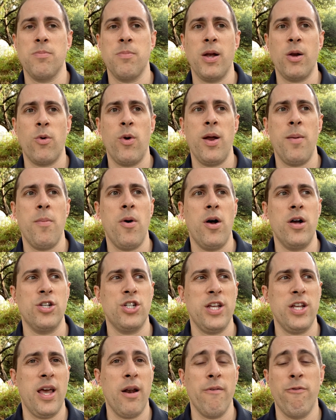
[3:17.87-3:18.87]
My grandma,
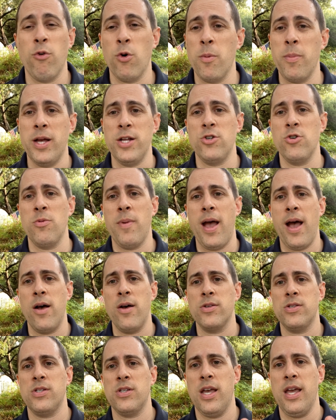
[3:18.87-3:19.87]
she had a 4-bedroom house,